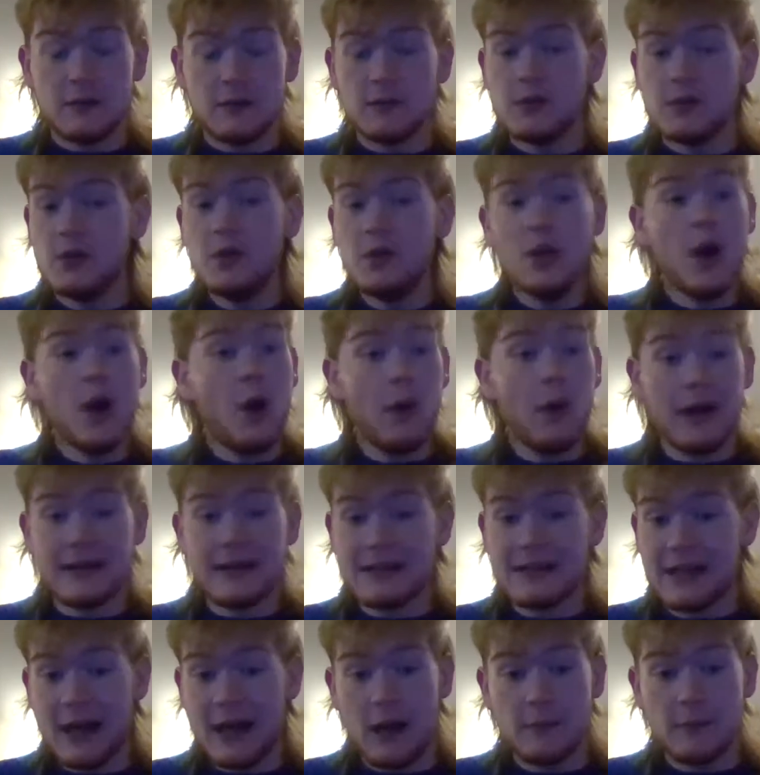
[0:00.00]
No
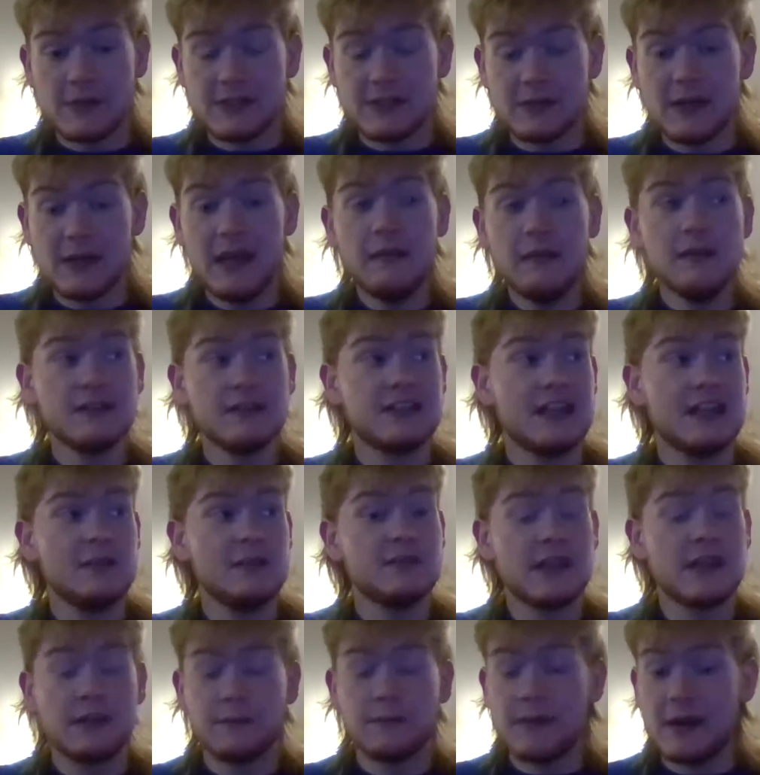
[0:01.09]
idea how much. Even
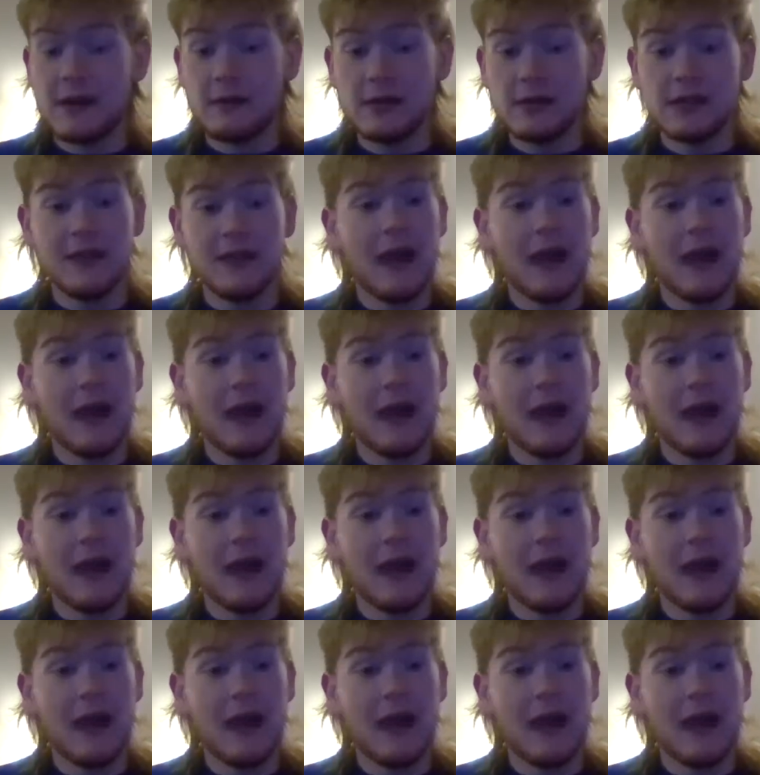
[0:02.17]
teams like Vennery,